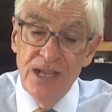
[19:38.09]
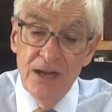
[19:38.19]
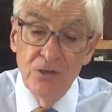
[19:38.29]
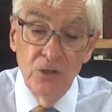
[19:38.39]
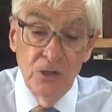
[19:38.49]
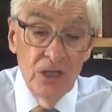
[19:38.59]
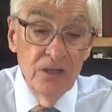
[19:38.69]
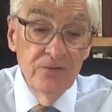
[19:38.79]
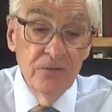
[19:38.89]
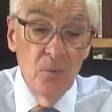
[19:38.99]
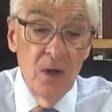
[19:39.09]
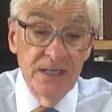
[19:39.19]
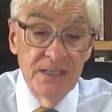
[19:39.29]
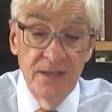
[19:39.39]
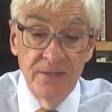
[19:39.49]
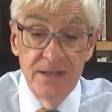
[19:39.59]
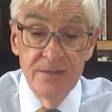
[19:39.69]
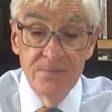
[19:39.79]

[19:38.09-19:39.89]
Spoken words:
cannot learn from one another.